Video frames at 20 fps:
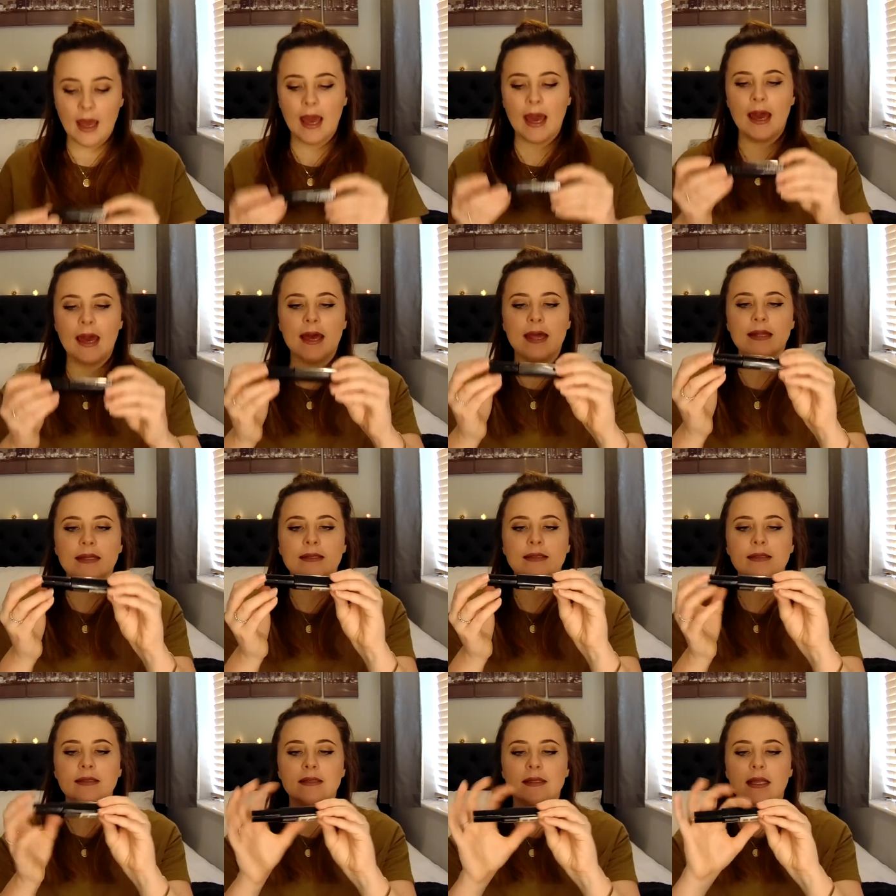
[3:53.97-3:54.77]

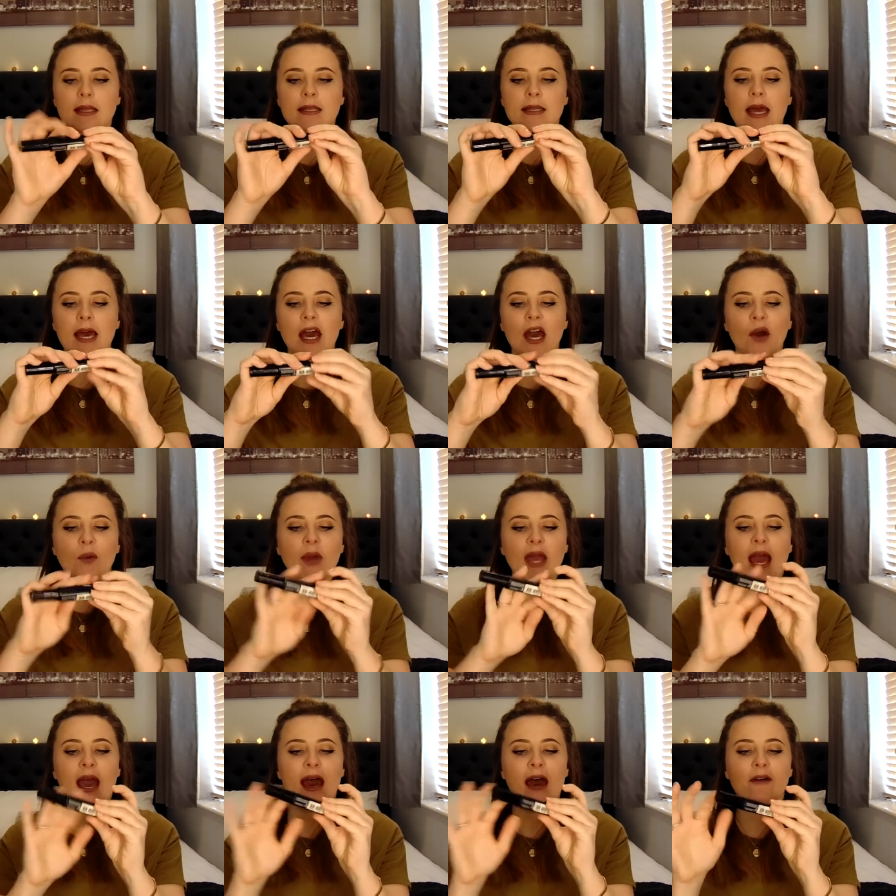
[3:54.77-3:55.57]
And
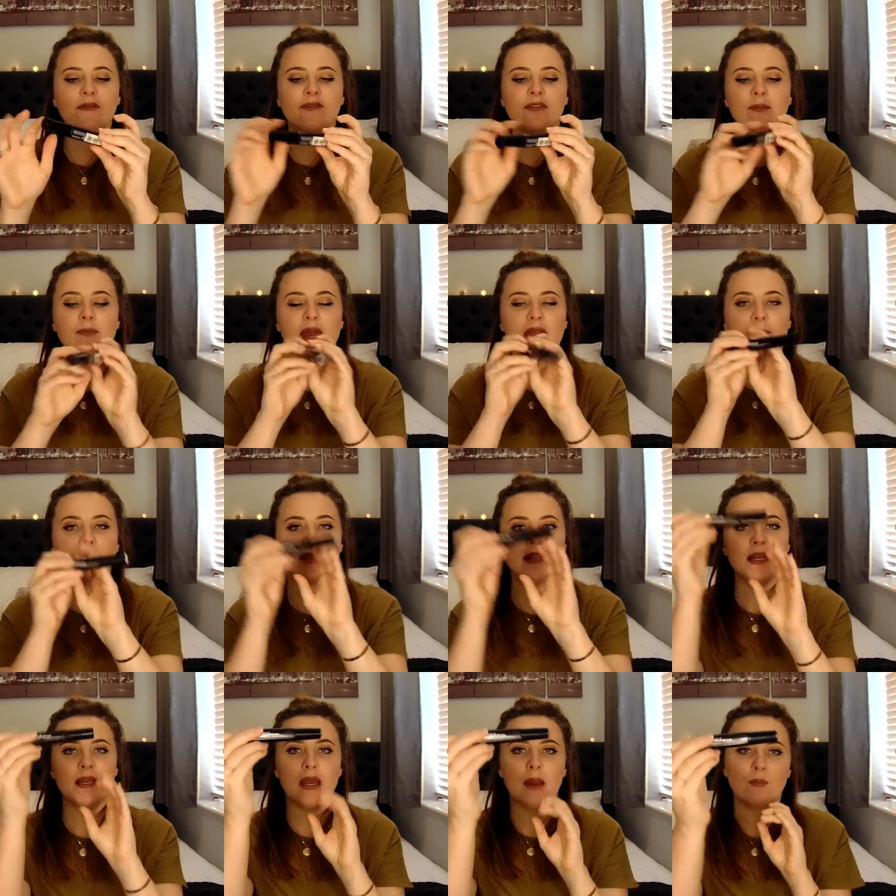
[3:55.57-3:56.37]
now we have the
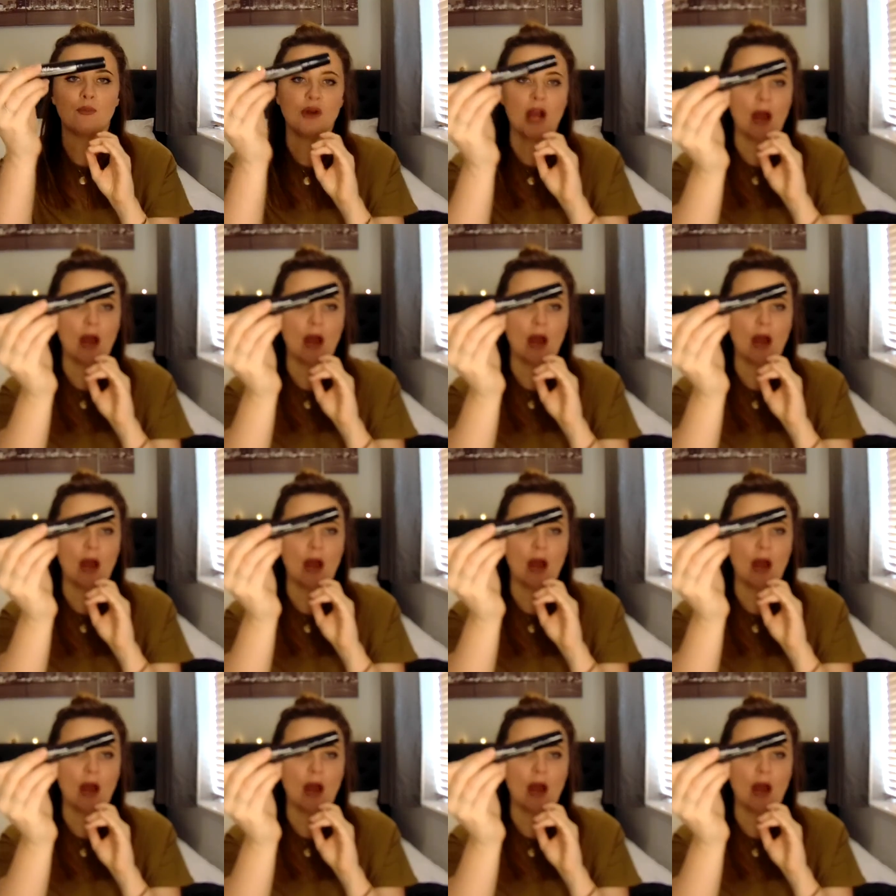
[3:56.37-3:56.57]
Maybelline